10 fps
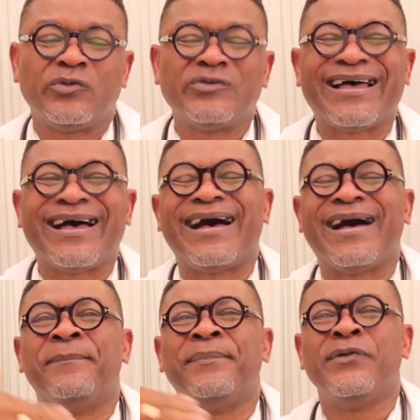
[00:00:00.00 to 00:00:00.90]
Those are
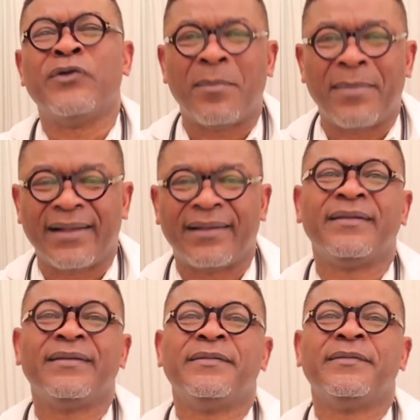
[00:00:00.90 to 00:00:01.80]
abnormal
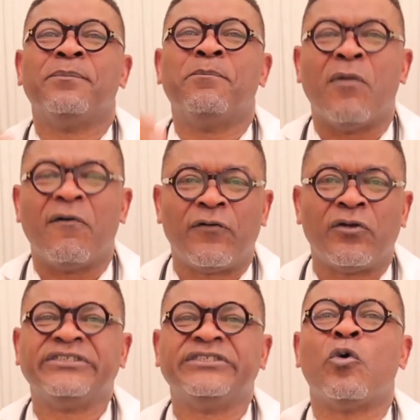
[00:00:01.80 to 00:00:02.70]

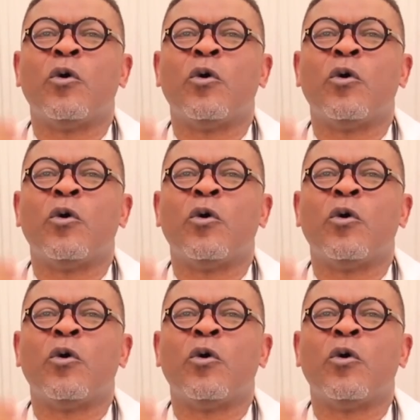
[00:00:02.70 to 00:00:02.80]
morphology